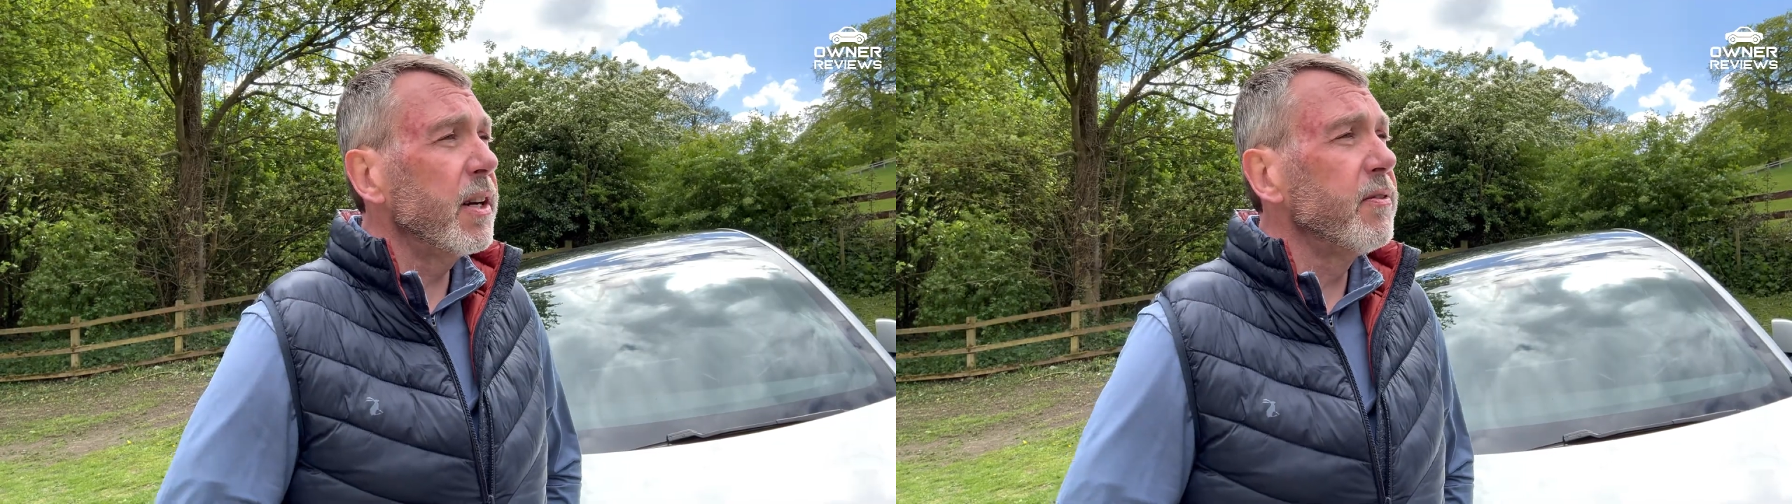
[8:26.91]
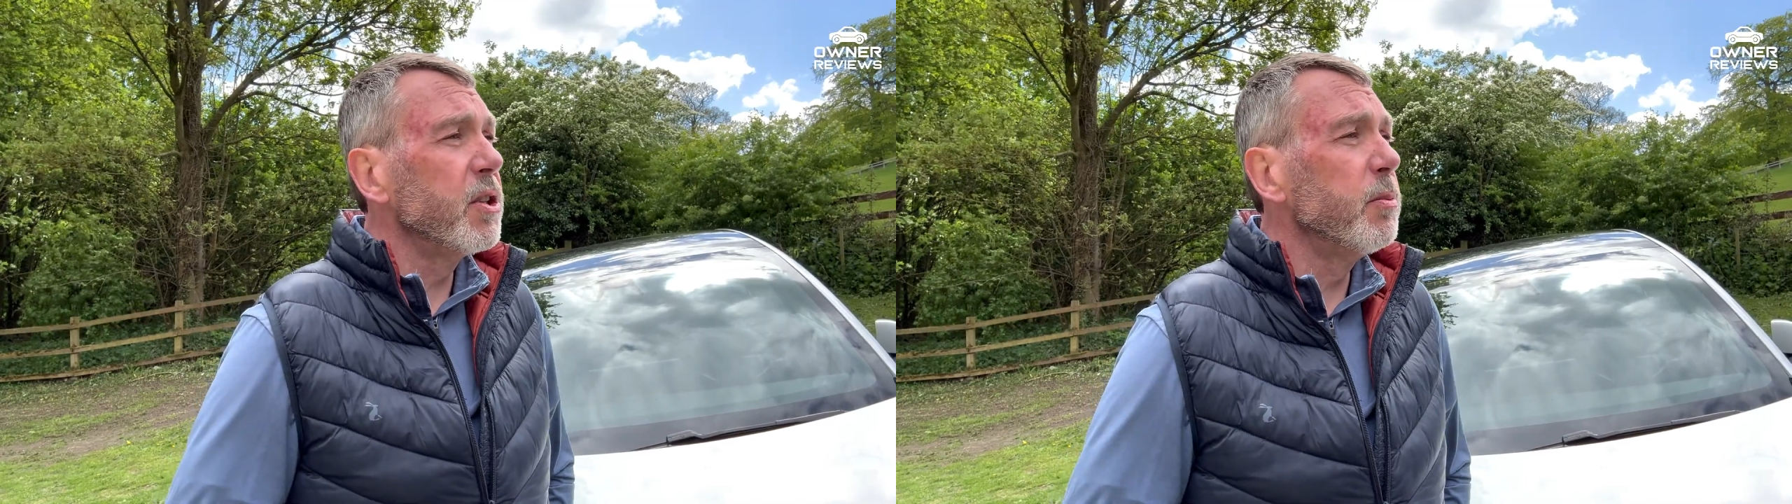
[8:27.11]

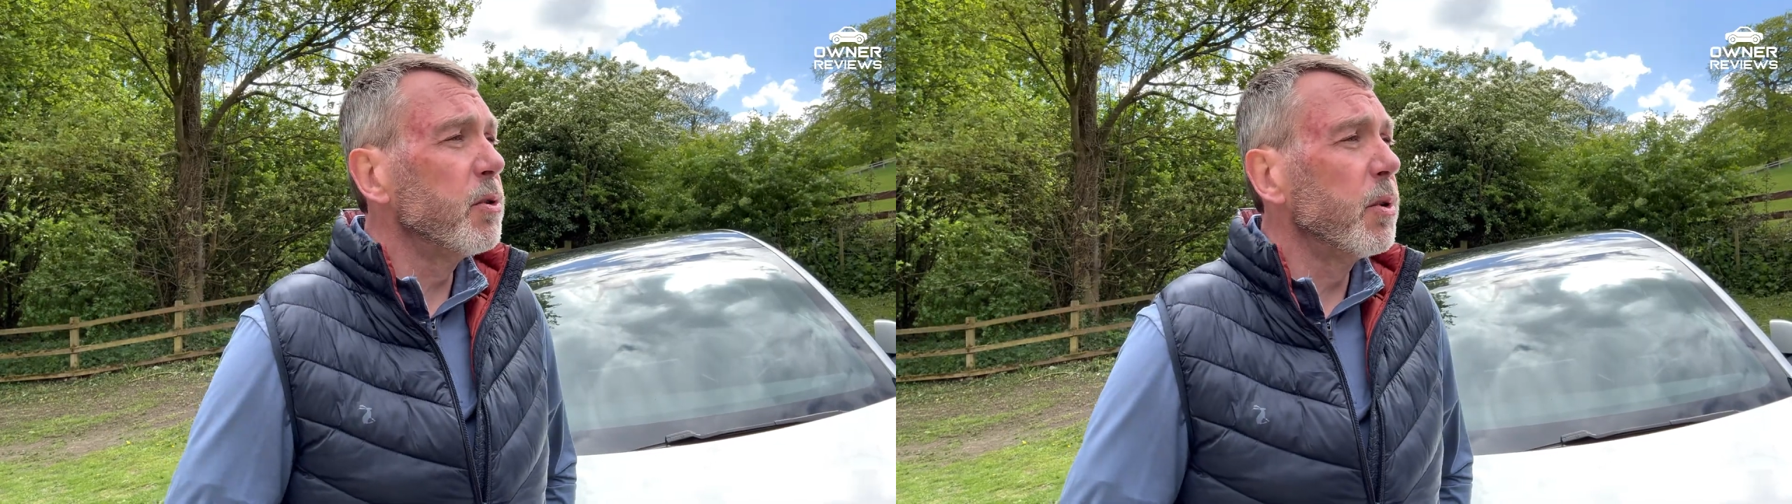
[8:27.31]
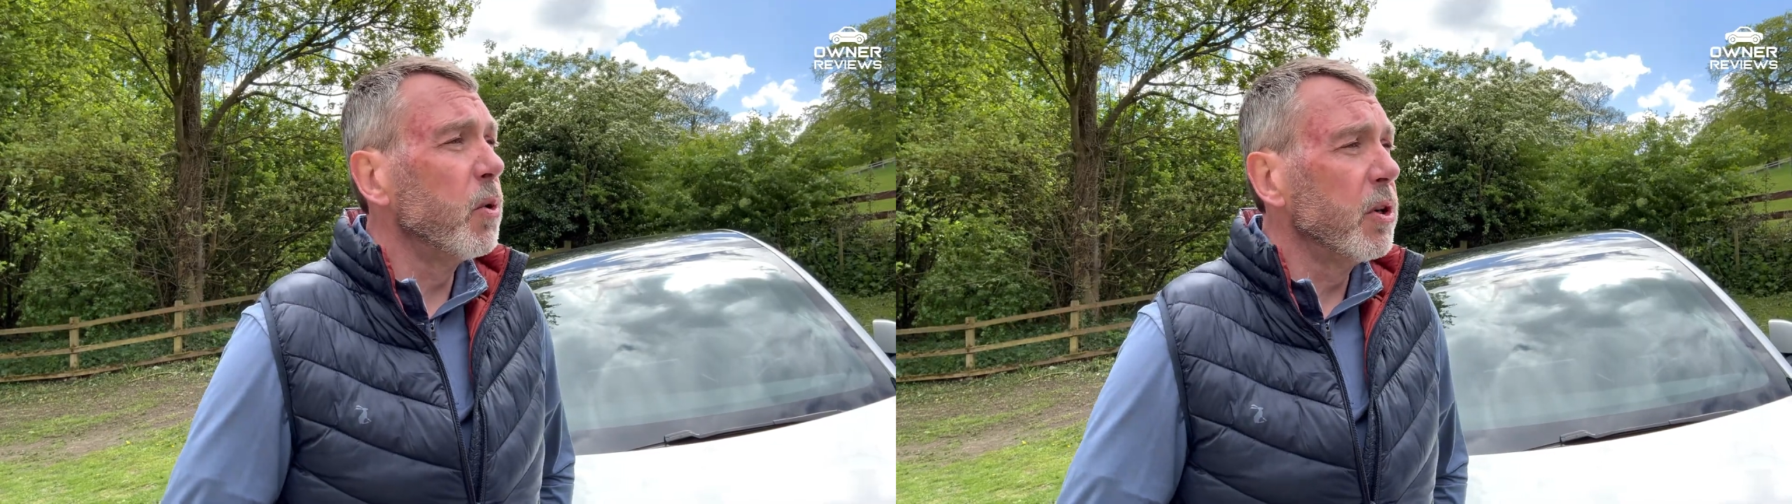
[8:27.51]
averaging
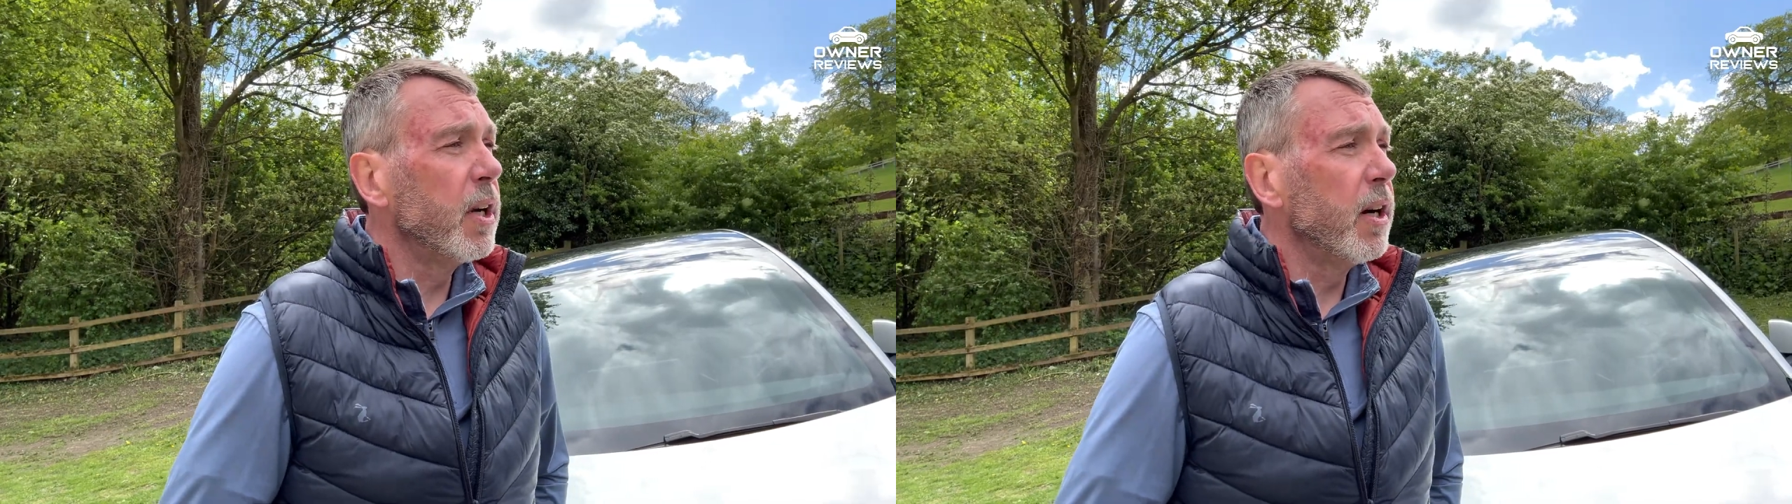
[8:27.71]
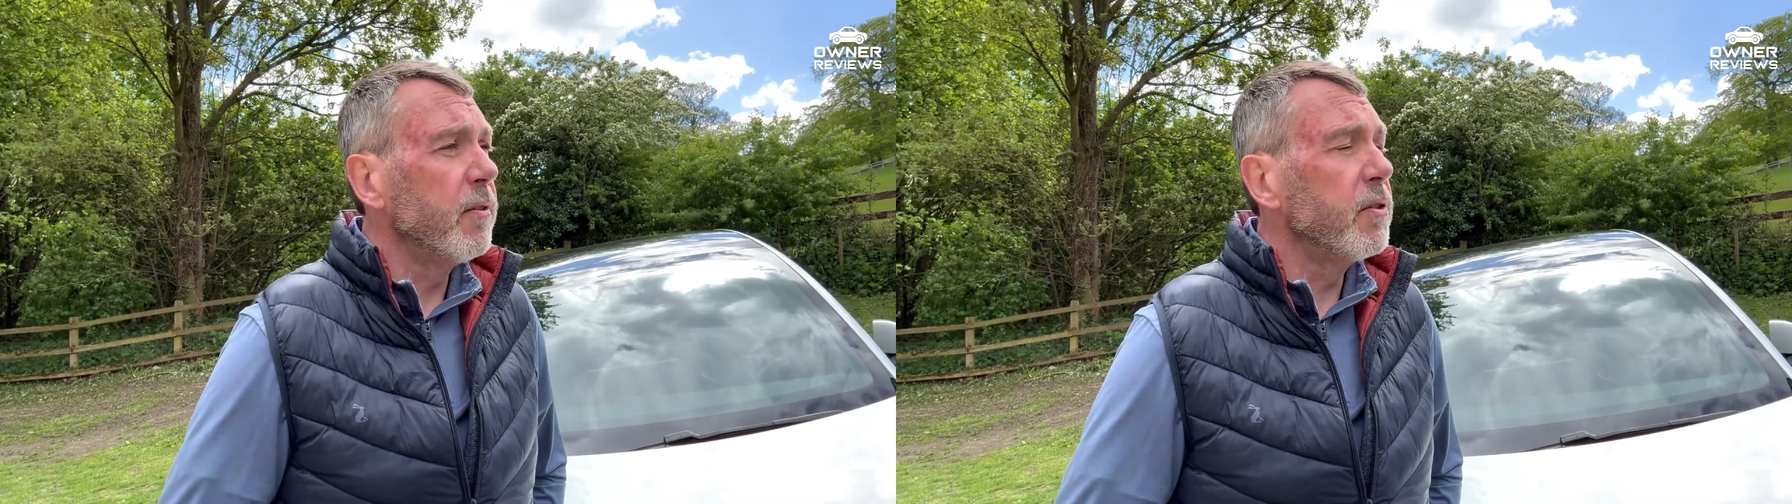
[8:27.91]
between
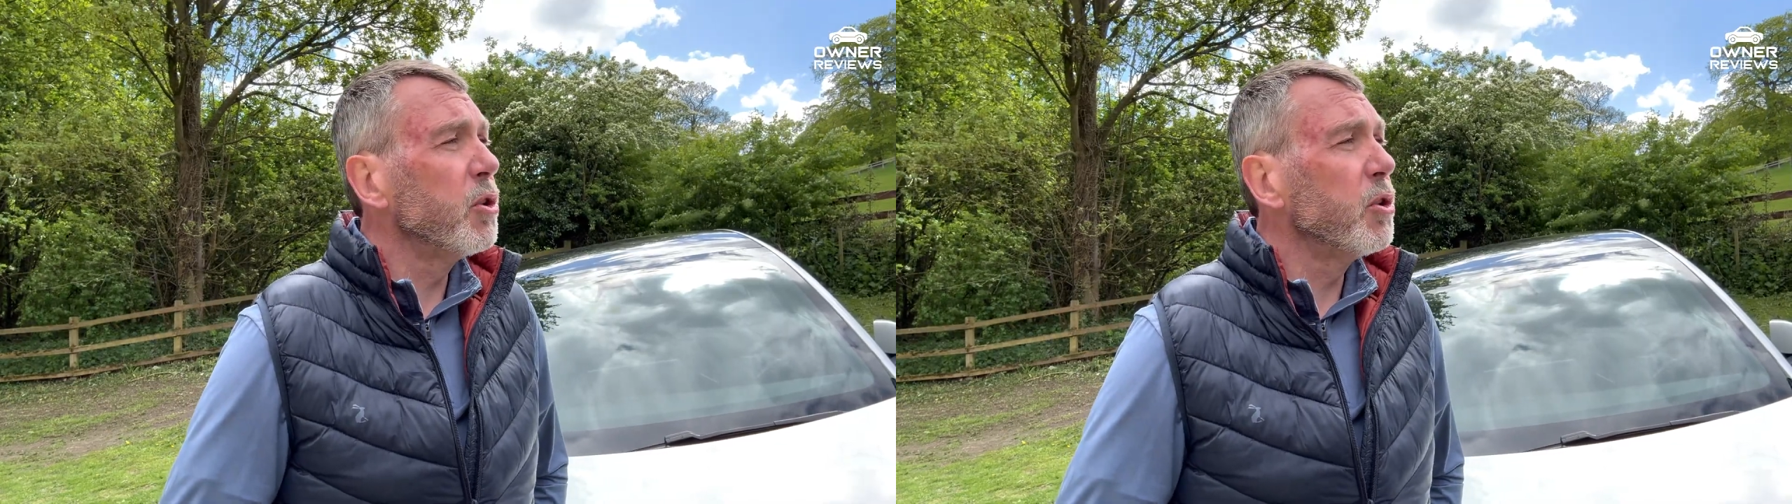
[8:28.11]
1.5 and